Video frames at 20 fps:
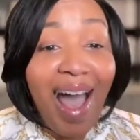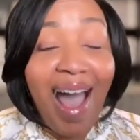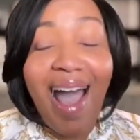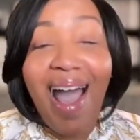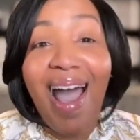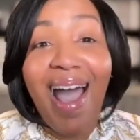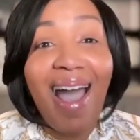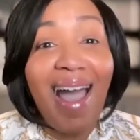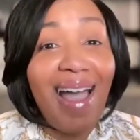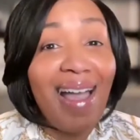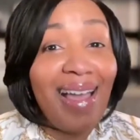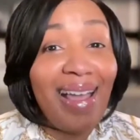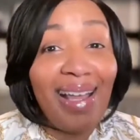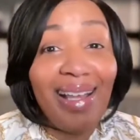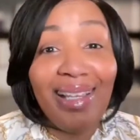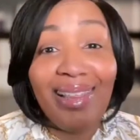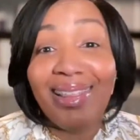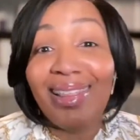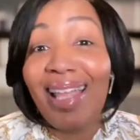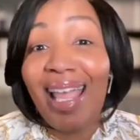
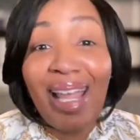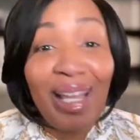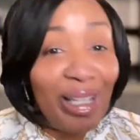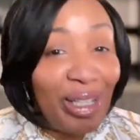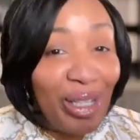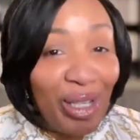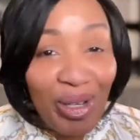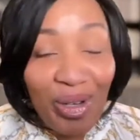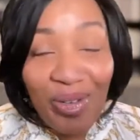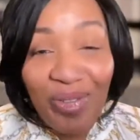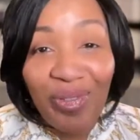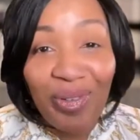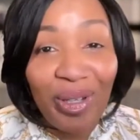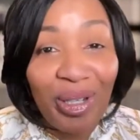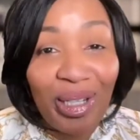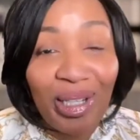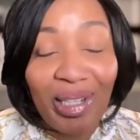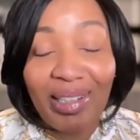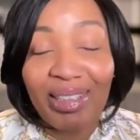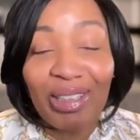I thank you
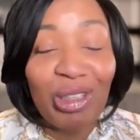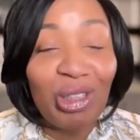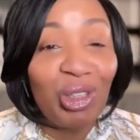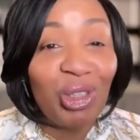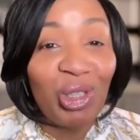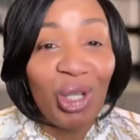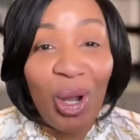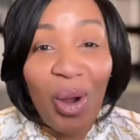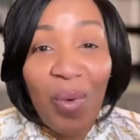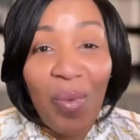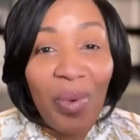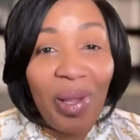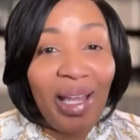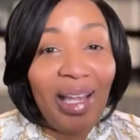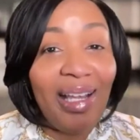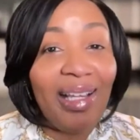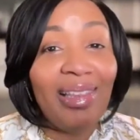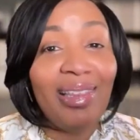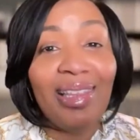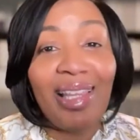for
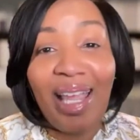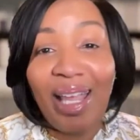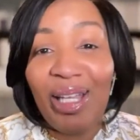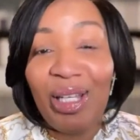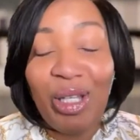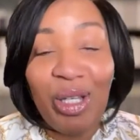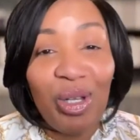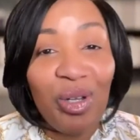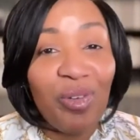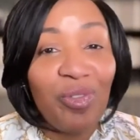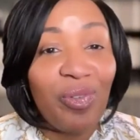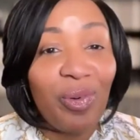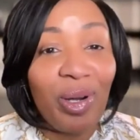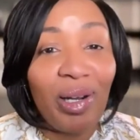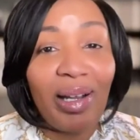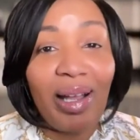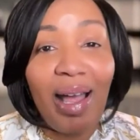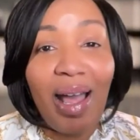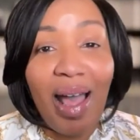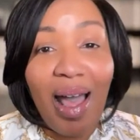showing. Thank you
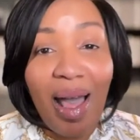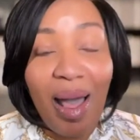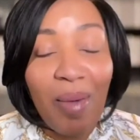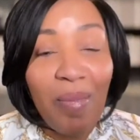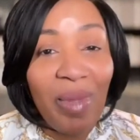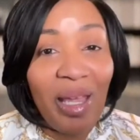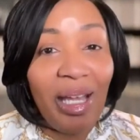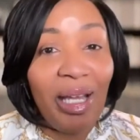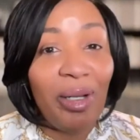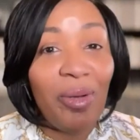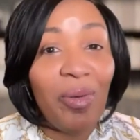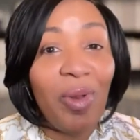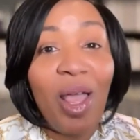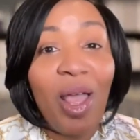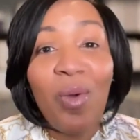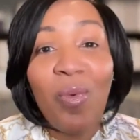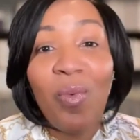for coming.